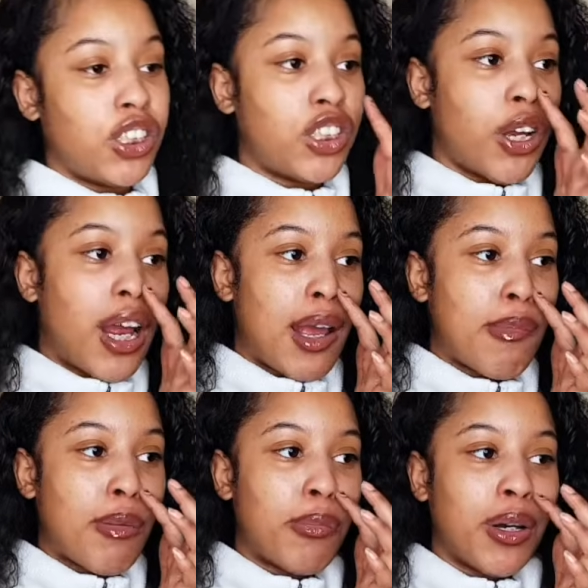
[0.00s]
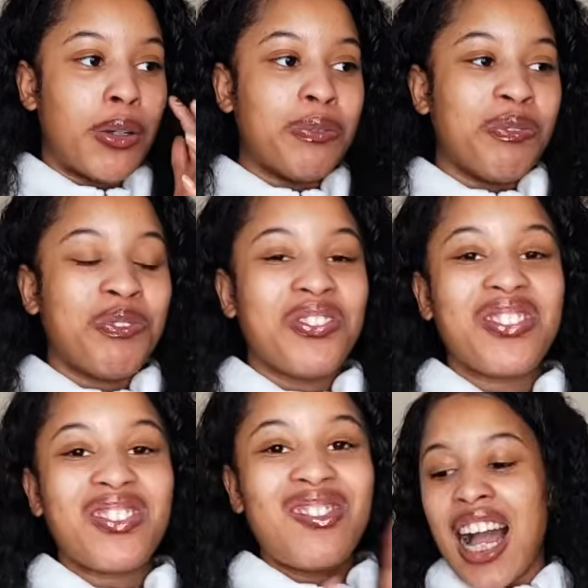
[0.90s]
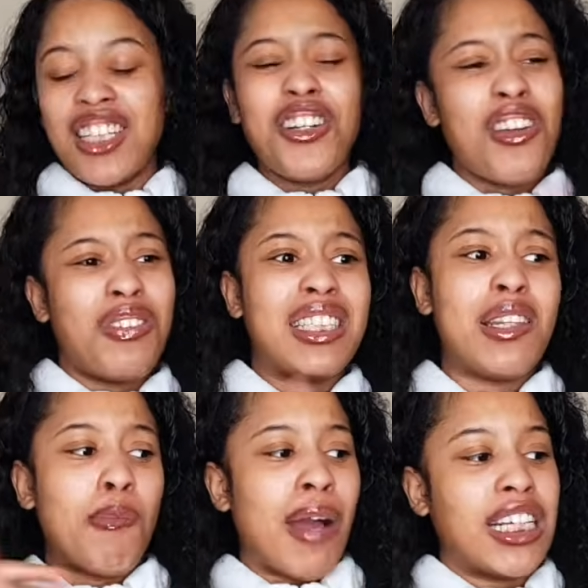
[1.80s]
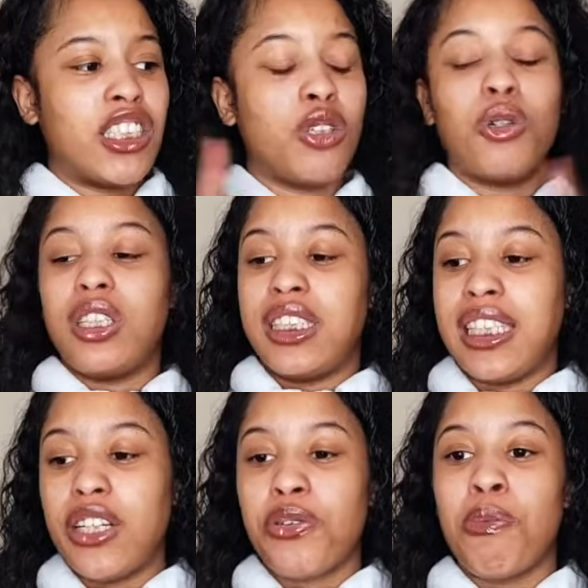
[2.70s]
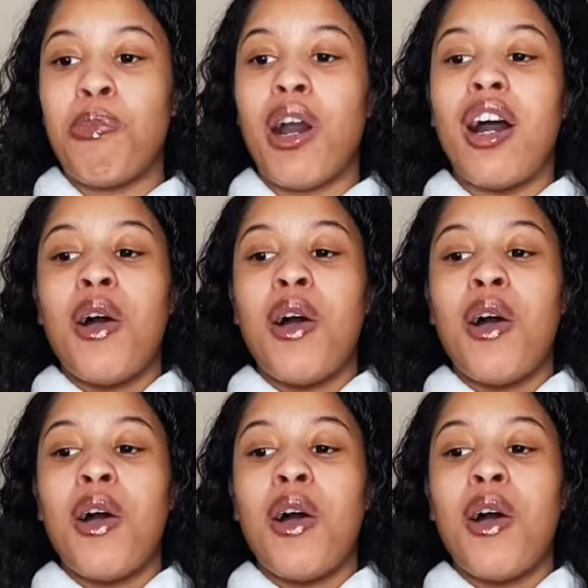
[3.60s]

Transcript: So I remember, I don't know if it's in The Magic or The Secret, but